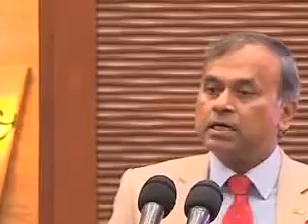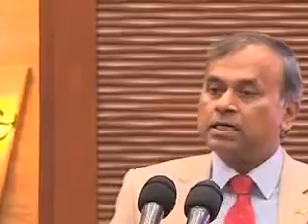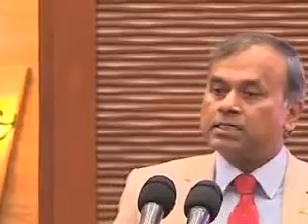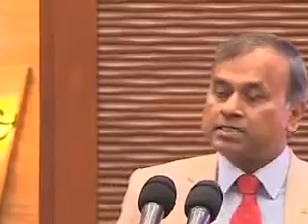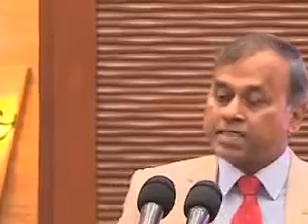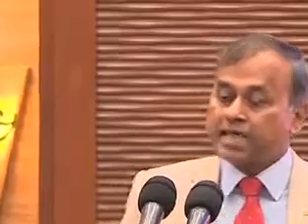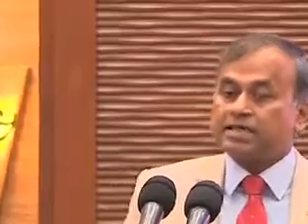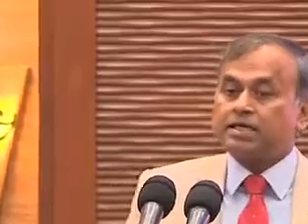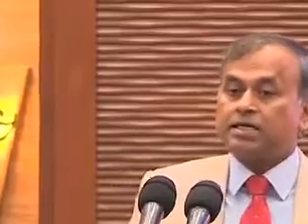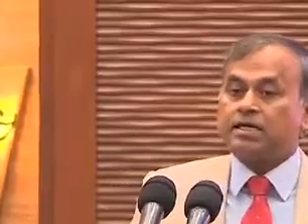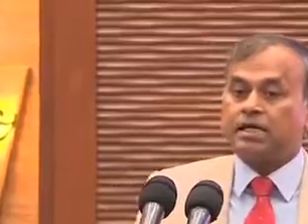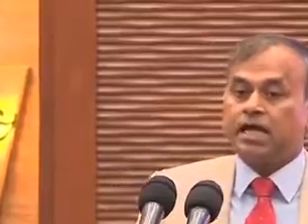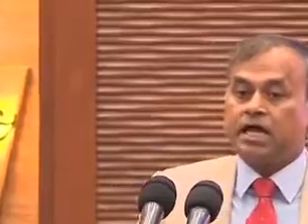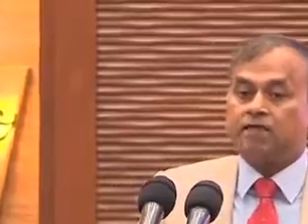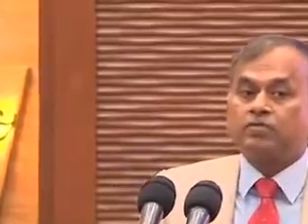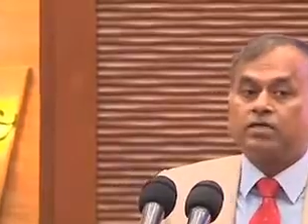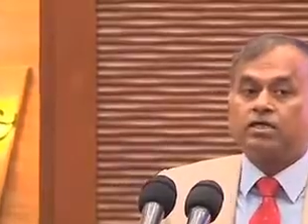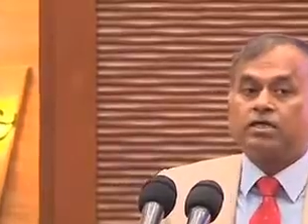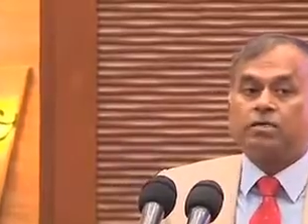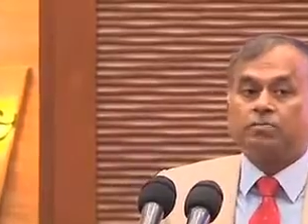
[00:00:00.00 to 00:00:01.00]
Secondly, I
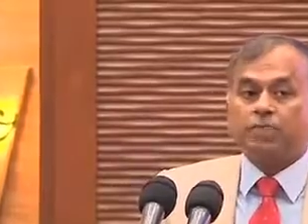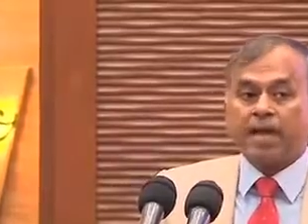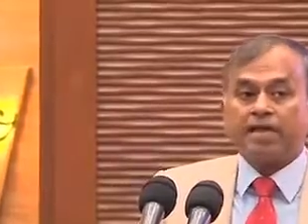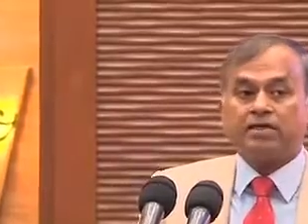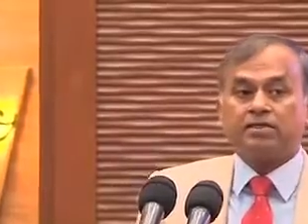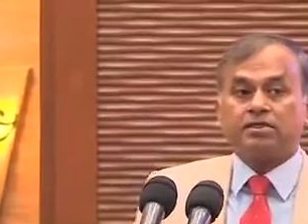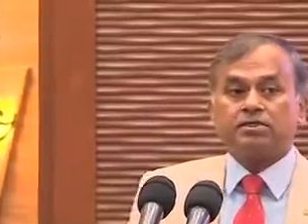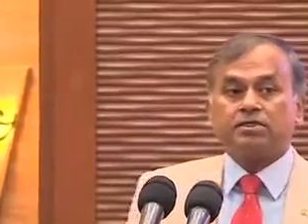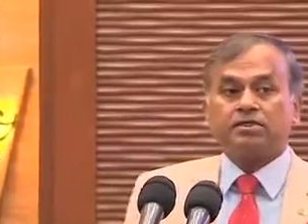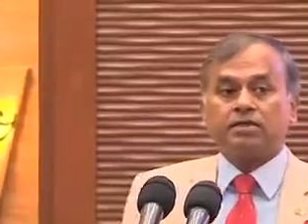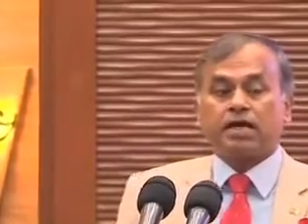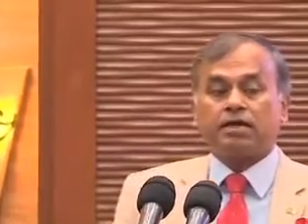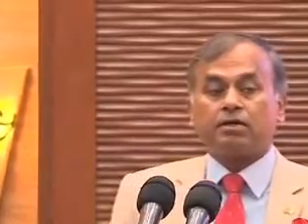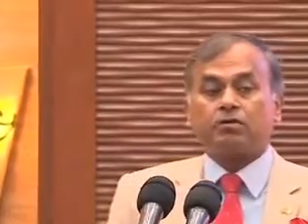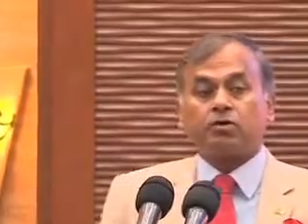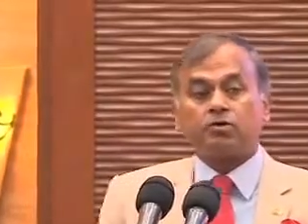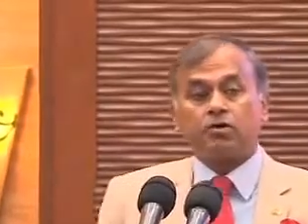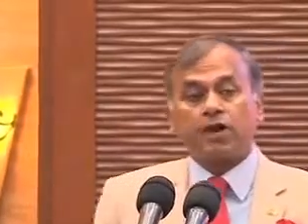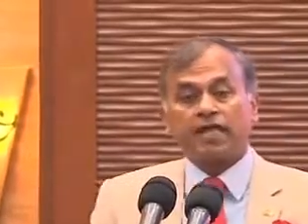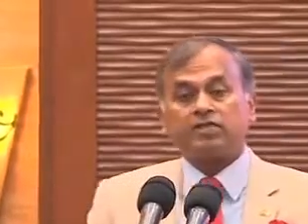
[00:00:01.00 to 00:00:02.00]
would commend and
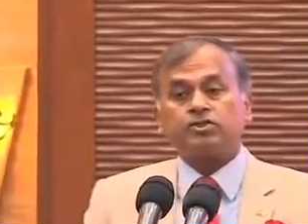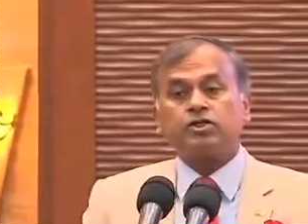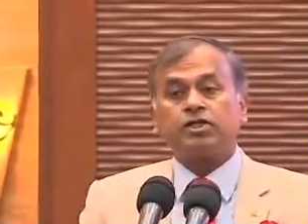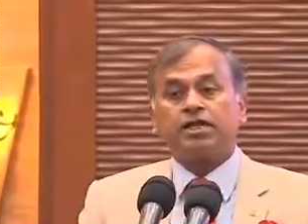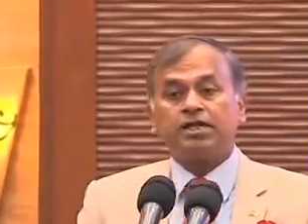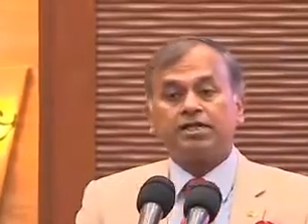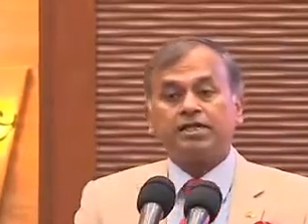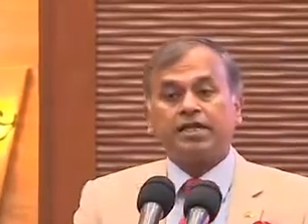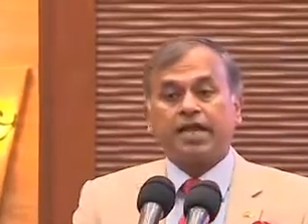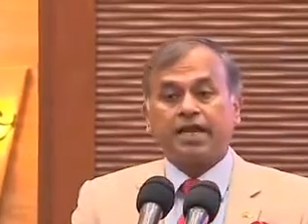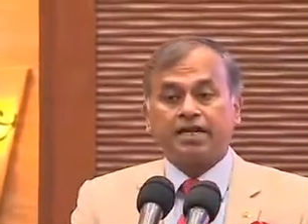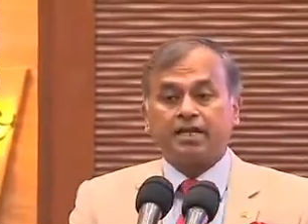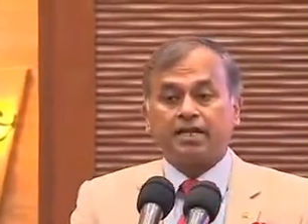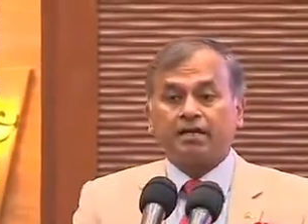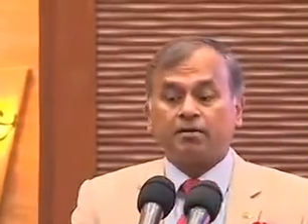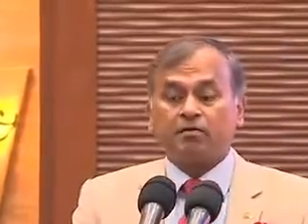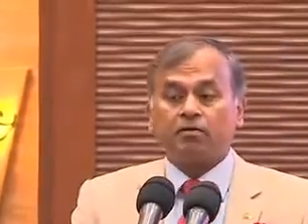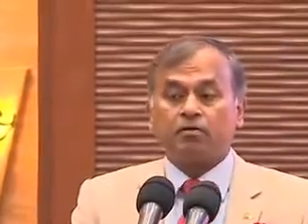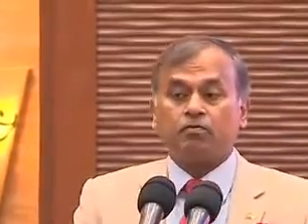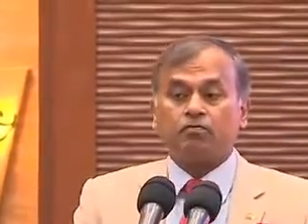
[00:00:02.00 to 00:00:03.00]
congratulate Kenya